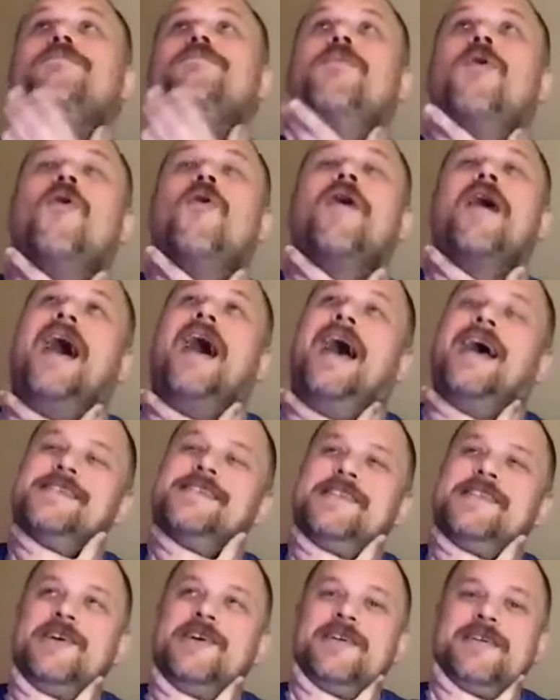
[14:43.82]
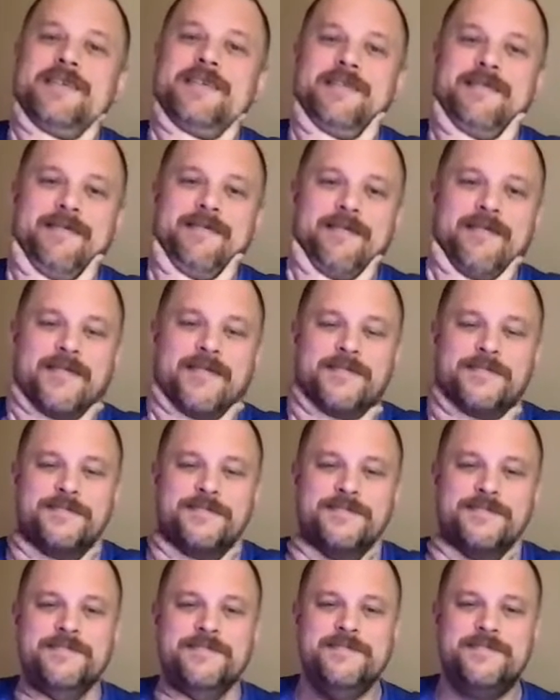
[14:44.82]

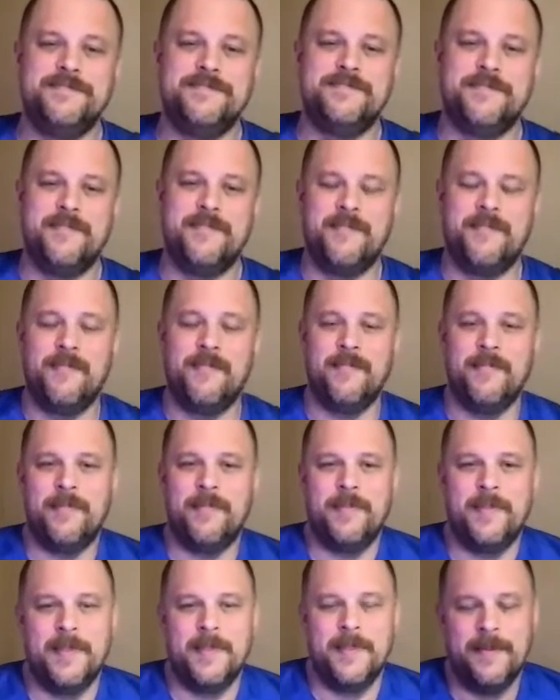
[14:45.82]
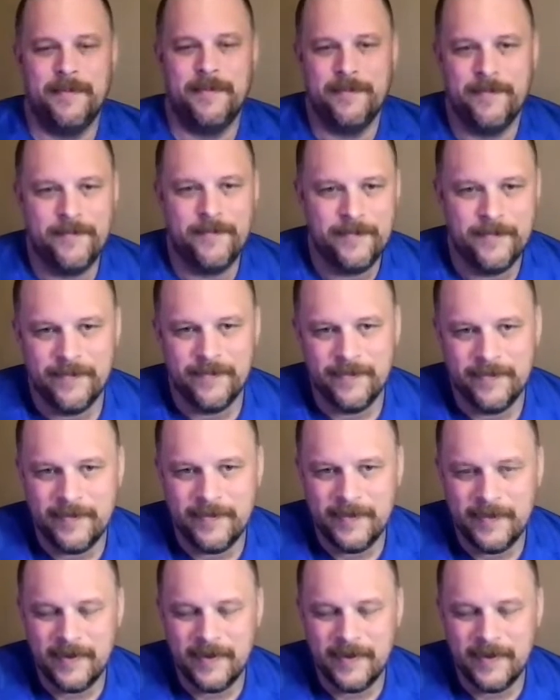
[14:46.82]
This person isn't speaking.